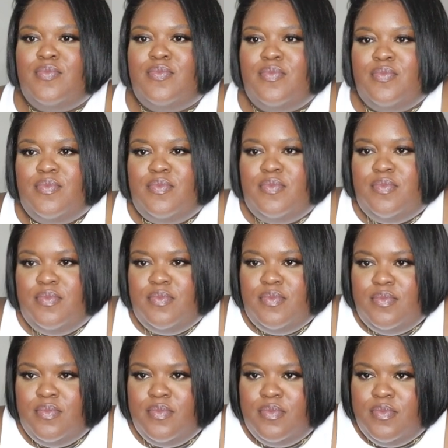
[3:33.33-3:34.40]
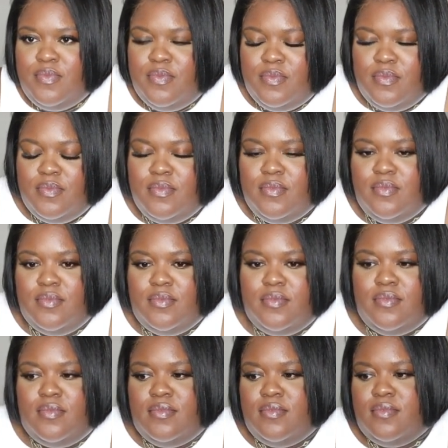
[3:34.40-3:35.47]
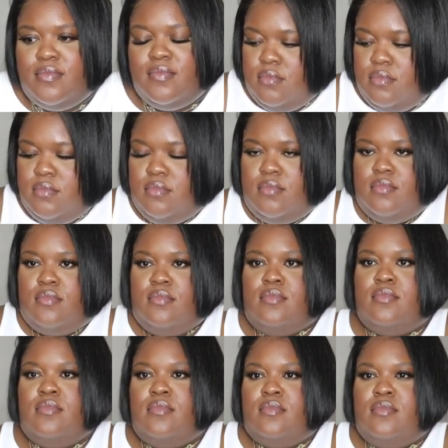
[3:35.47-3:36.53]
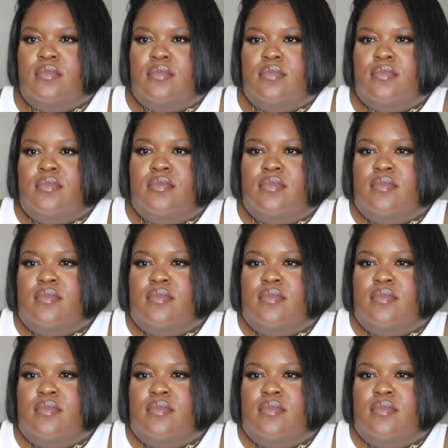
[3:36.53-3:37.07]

(no one is talking)